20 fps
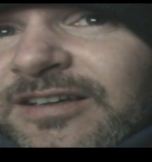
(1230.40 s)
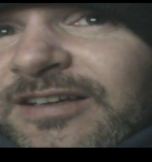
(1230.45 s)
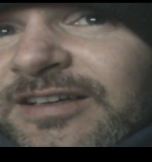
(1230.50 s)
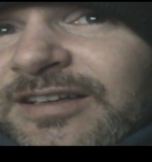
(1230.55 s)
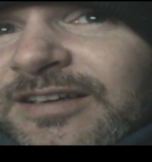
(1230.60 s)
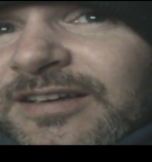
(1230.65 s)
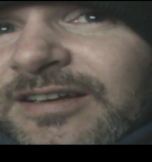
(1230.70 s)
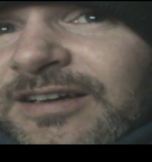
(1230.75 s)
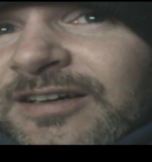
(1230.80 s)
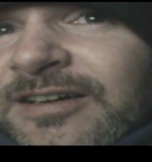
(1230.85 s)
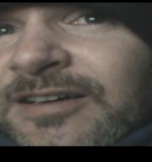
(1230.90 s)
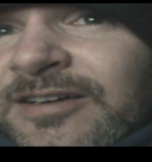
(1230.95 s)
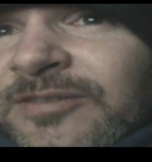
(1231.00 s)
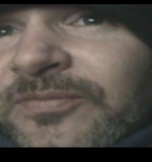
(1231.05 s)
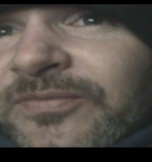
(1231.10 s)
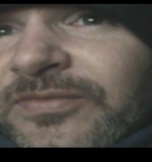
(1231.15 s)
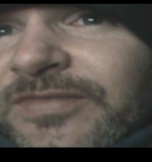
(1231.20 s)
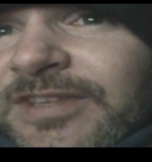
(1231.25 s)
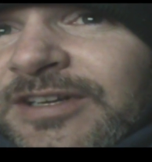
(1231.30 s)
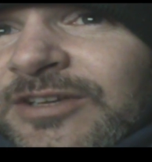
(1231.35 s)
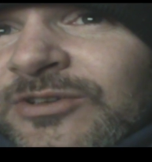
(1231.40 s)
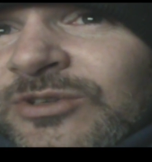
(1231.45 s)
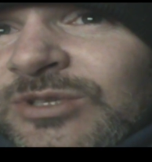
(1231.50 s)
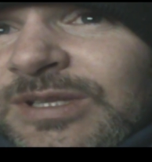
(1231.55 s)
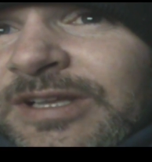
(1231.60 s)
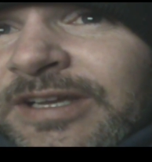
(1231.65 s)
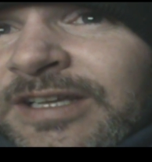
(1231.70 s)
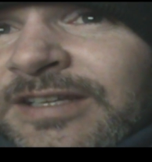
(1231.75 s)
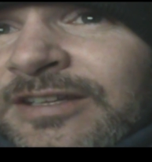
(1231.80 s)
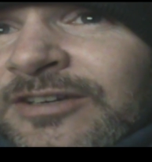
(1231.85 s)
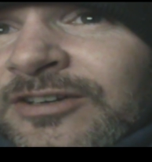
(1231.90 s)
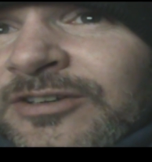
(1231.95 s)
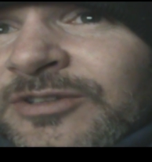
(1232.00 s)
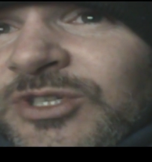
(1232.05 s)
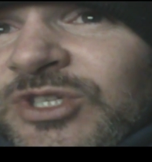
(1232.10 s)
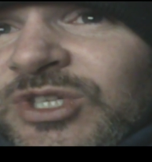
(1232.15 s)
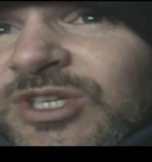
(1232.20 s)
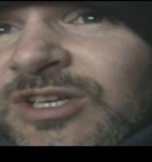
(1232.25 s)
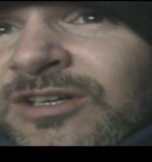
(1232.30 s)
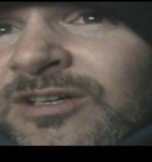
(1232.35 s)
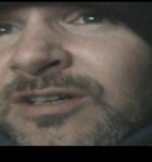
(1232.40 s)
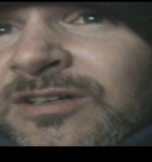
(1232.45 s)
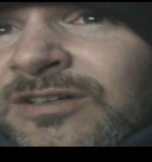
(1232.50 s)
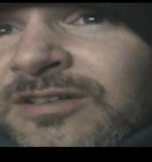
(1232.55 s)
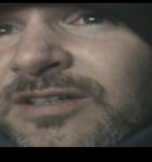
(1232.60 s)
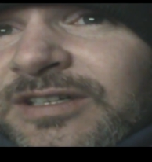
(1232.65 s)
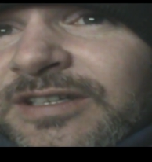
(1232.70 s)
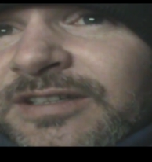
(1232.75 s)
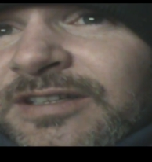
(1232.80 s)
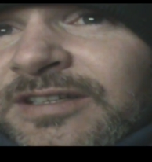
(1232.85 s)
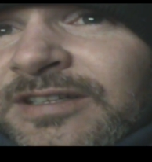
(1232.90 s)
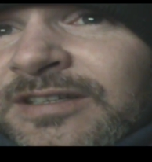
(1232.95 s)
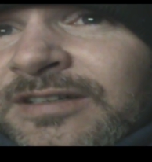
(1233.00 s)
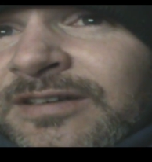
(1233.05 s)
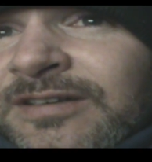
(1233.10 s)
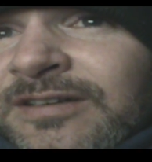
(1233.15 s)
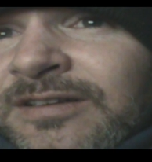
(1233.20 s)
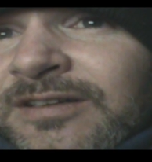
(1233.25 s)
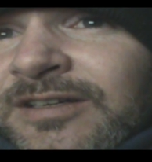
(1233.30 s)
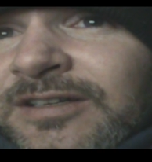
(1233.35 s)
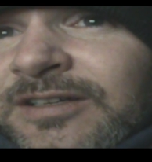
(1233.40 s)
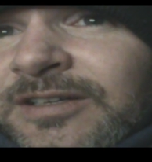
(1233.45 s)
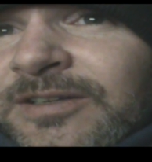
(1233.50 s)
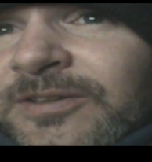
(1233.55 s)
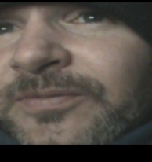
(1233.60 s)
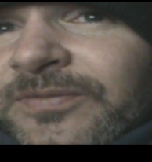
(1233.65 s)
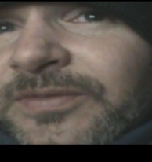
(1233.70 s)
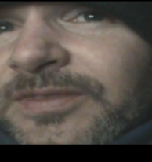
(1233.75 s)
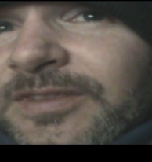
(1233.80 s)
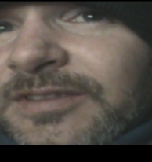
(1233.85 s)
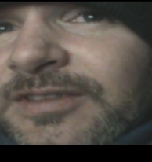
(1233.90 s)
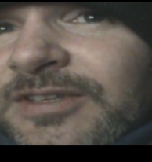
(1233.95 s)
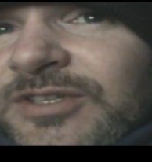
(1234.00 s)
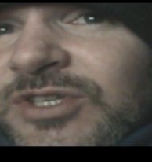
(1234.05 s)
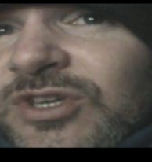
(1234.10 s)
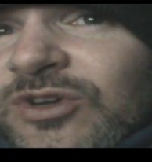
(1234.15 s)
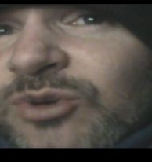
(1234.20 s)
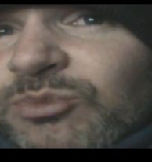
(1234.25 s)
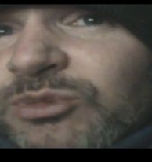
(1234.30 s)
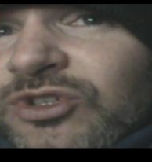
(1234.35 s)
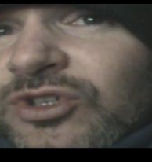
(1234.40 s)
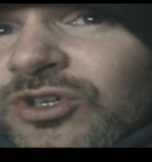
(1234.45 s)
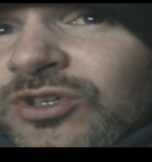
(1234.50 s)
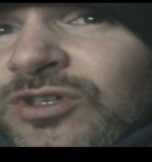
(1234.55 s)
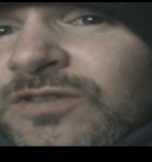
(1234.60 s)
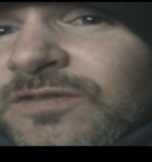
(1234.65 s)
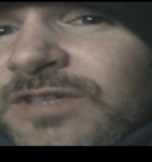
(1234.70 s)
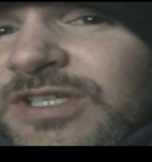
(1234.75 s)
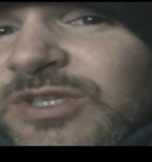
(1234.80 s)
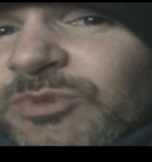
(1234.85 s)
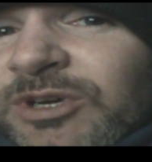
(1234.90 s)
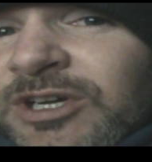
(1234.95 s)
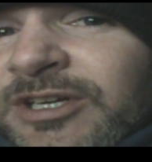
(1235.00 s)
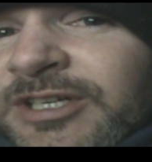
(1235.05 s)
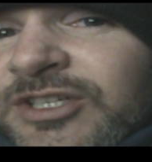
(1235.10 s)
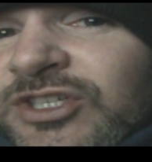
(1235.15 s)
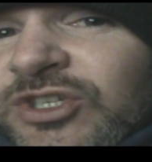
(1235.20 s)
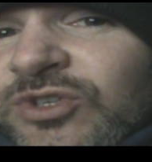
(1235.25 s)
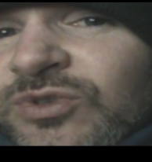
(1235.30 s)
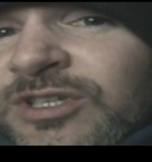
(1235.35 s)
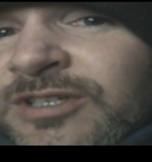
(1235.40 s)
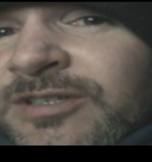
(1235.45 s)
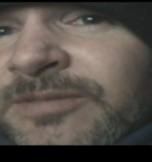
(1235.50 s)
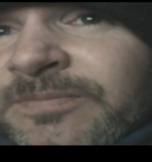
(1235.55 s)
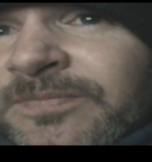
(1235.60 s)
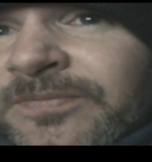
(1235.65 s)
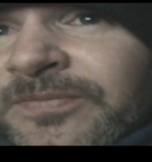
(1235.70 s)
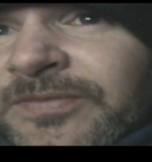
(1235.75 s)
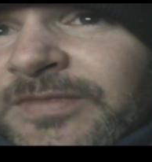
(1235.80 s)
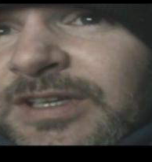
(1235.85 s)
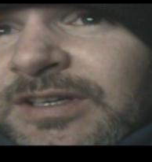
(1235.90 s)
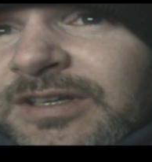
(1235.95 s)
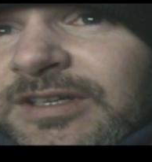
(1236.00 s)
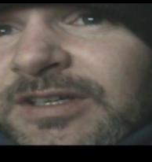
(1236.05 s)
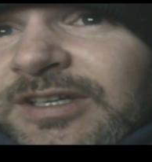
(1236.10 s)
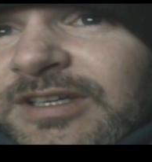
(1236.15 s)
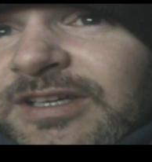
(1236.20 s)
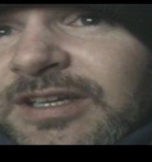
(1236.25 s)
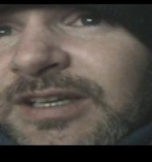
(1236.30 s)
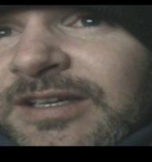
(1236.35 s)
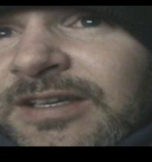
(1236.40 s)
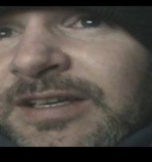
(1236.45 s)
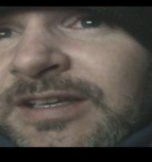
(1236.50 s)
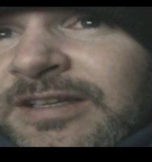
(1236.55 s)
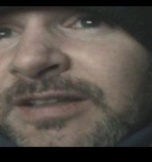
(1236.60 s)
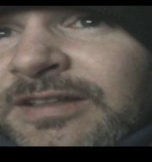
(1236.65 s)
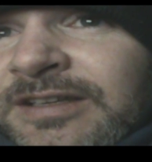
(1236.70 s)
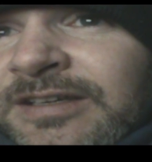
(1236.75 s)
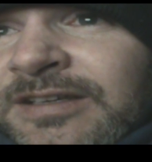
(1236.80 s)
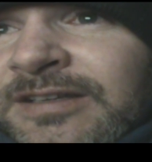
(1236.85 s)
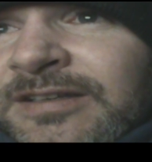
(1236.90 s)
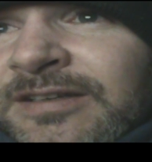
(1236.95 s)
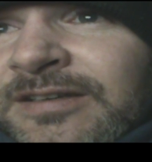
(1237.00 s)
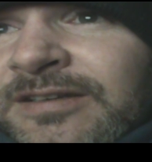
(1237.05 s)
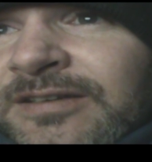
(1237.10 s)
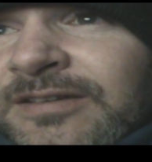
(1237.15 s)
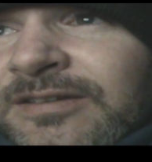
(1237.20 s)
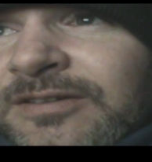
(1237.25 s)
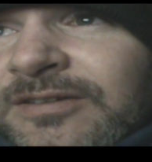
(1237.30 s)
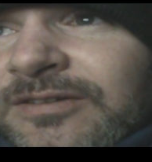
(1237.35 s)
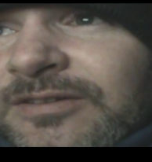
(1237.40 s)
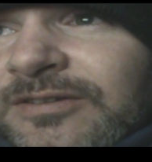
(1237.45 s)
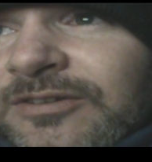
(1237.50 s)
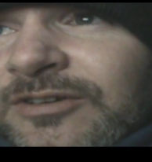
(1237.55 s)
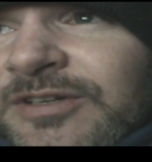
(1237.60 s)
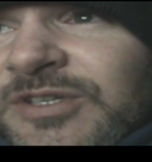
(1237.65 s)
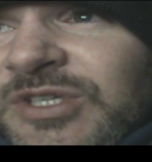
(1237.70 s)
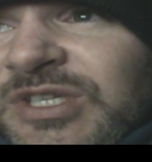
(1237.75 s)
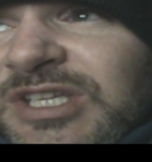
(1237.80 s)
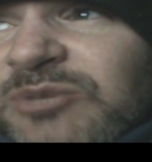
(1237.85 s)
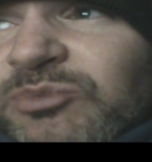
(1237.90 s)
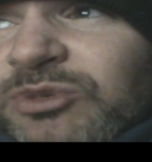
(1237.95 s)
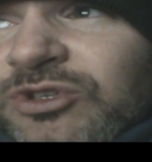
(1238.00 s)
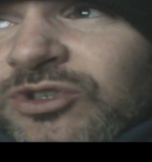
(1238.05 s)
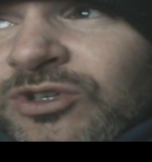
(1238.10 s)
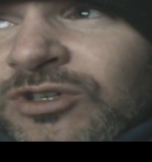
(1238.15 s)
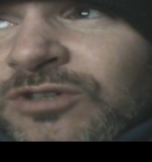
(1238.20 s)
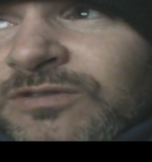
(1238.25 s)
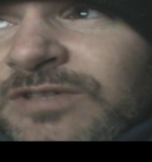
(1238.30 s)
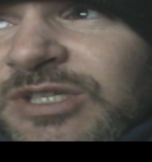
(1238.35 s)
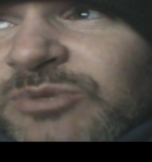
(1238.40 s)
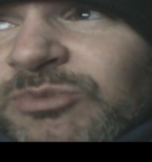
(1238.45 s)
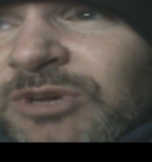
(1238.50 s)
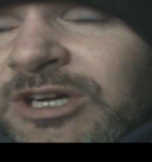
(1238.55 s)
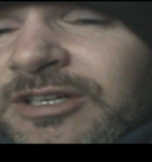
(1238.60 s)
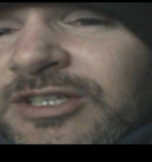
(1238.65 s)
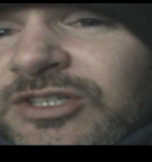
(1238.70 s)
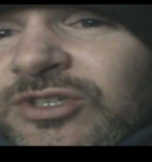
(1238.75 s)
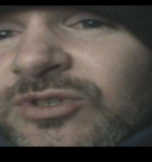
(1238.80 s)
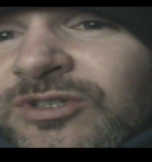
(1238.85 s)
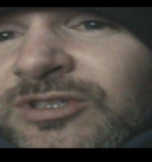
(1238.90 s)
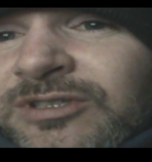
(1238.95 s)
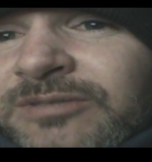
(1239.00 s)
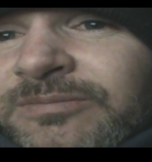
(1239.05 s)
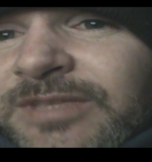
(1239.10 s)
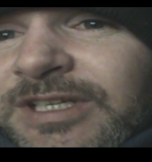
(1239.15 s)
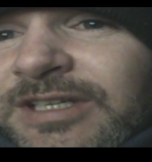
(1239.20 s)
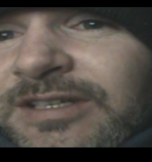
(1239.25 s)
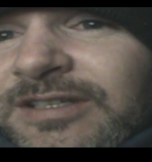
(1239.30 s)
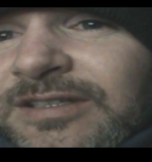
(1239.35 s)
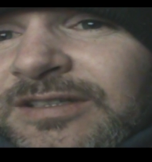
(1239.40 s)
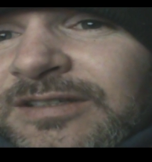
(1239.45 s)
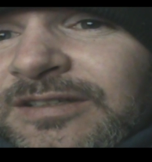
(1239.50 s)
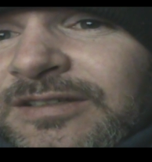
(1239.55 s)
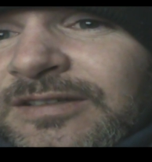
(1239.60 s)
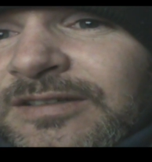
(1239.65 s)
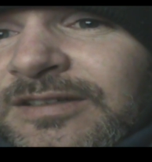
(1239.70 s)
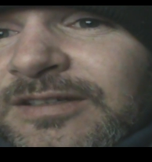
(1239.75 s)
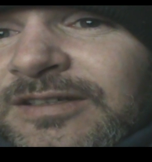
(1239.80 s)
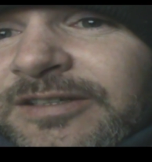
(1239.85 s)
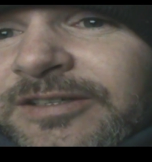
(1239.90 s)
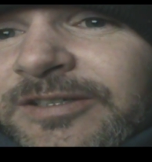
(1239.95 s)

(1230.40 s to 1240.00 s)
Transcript: And then he was laying there in the snow, and then the snow patrol responded to him, and then, or a ski patrol responded to him, and